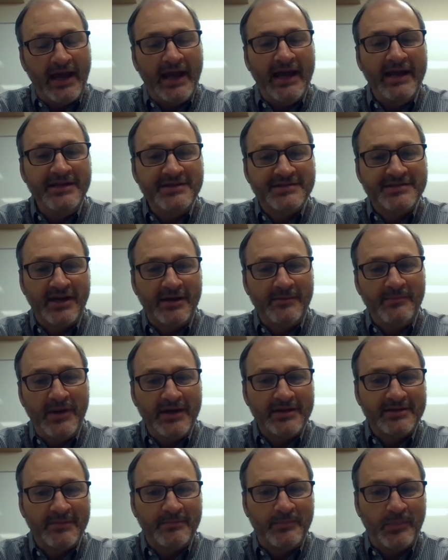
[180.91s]
Andy's going to
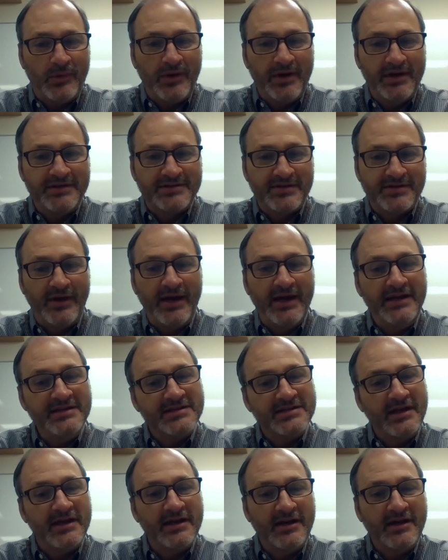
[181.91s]
make the point. So Andy's
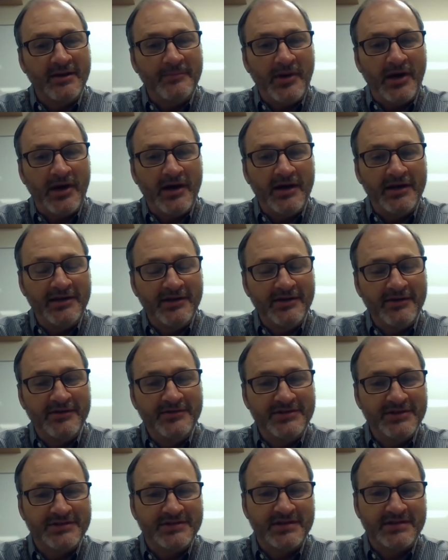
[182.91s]
going to come on here in
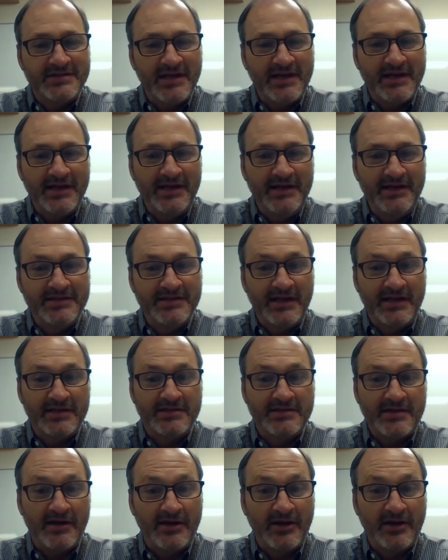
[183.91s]
just a second. He's going to
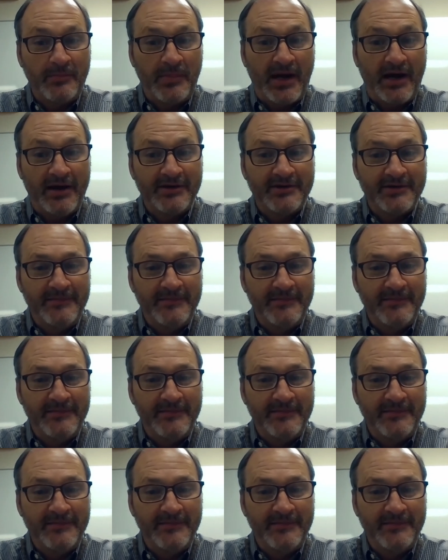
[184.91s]
talk about